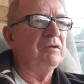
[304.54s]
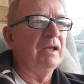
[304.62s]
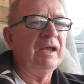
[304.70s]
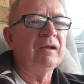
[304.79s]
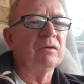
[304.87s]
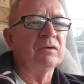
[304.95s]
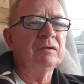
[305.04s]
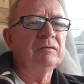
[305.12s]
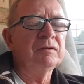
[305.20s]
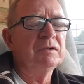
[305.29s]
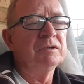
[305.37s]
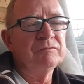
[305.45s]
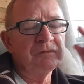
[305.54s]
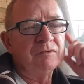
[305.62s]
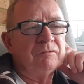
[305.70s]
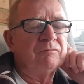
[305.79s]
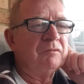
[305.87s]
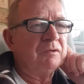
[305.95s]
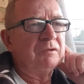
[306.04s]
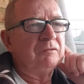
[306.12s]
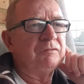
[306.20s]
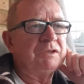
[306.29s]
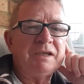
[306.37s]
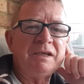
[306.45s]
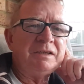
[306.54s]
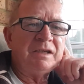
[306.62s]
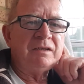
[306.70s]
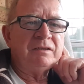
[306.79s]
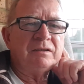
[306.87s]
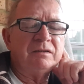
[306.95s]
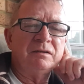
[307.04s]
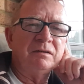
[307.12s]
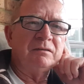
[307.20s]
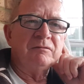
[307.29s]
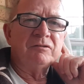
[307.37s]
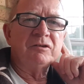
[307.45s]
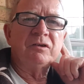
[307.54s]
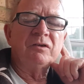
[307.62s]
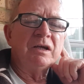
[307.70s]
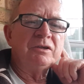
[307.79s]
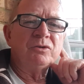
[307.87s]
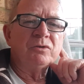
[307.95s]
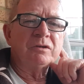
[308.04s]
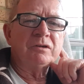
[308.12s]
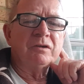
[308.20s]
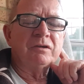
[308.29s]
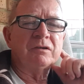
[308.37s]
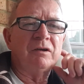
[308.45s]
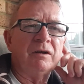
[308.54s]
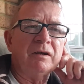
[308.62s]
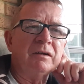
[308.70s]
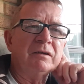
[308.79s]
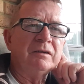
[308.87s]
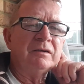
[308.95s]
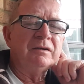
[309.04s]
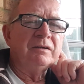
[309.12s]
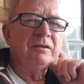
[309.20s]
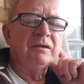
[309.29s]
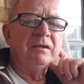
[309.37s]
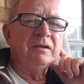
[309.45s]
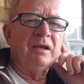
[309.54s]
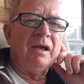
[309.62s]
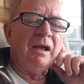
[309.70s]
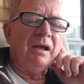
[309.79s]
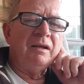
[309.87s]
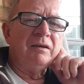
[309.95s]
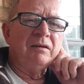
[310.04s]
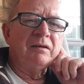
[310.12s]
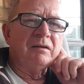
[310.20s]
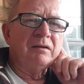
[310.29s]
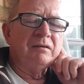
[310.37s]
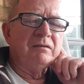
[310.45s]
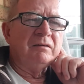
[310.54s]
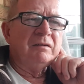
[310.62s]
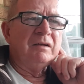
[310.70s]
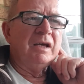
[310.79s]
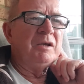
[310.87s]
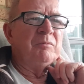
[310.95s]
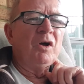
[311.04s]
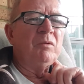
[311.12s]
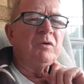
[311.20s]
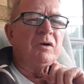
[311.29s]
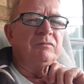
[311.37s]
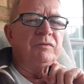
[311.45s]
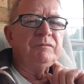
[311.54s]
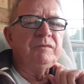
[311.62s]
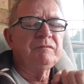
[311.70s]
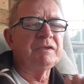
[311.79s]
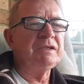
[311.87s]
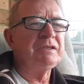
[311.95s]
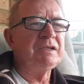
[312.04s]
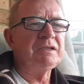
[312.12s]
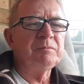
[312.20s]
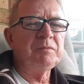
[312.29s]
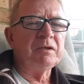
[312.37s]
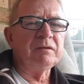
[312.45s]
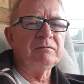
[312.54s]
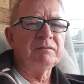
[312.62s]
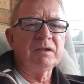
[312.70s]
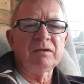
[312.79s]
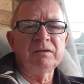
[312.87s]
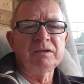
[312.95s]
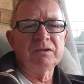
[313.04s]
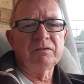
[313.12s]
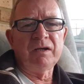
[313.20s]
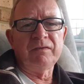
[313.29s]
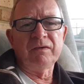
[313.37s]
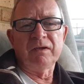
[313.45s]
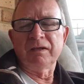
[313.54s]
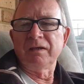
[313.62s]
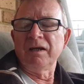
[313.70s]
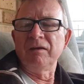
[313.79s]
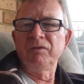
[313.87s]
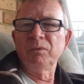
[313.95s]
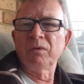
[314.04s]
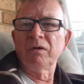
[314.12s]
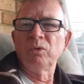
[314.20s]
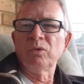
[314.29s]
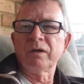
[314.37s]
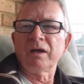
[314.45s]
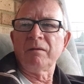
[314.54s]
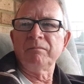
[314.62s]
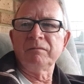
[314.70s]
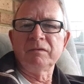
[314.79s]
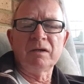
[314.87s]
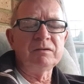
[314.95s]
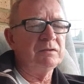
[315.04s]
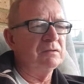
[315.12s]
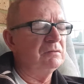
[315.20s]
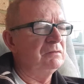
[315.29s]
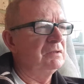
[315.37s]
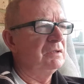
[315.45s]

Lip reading: landline, for 10 cents and talk as long as I like, and any mobile for 15 cents a minute. So it's a great thing. And if you want to look it up, go to